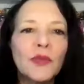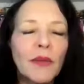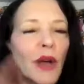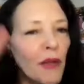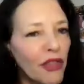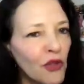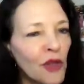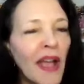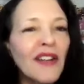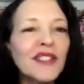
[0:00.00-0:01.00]
me. Well, I'm through the
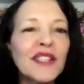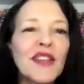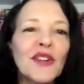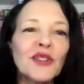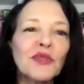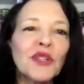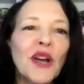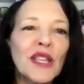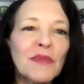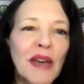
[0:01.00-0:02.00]
balance in there because we're
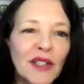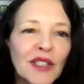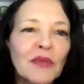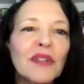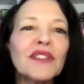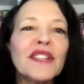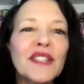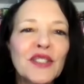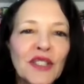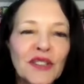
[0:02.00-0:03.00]
talking about it. Stability,
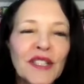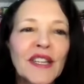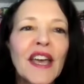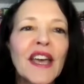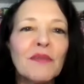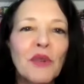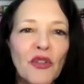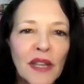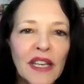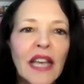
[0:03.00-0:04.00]
agility, and
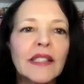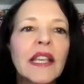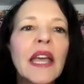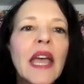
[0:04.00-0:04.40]
movement. Yes.